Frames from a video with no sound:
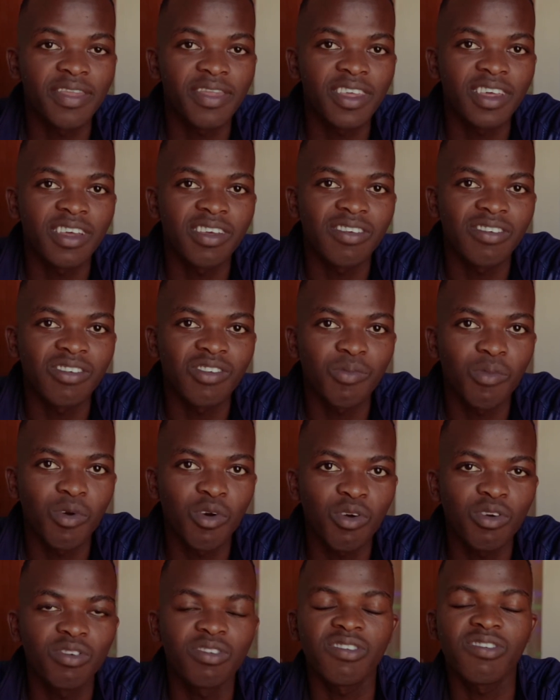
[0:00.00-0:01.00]
things
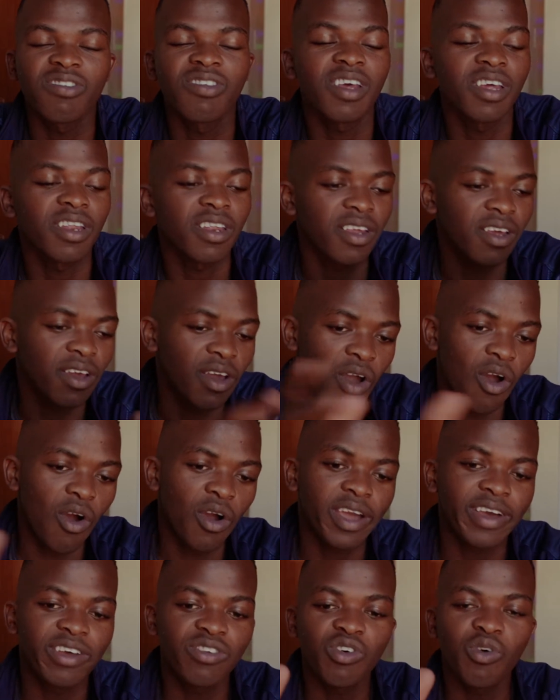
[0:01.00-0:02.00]
more consistent.
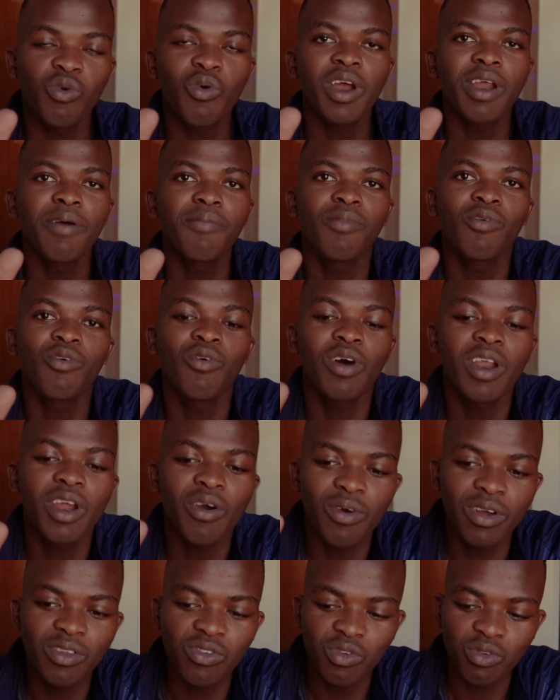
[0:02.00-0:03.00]
Okay, so what
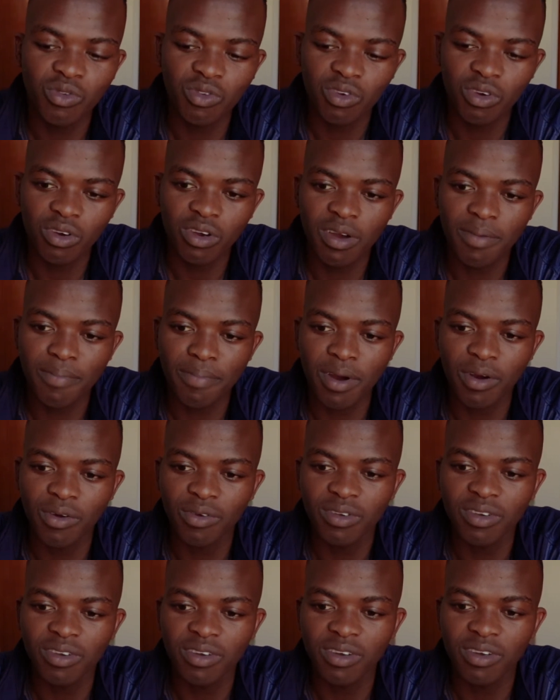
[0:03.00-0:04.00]
I want to talk
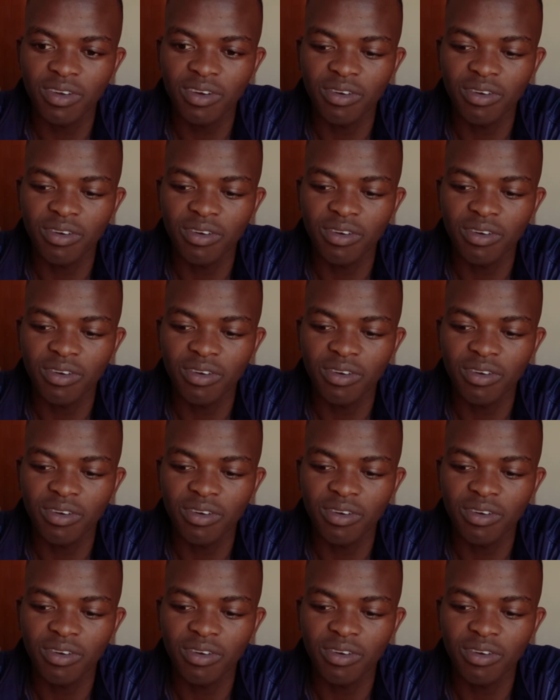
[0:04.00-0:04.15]
about,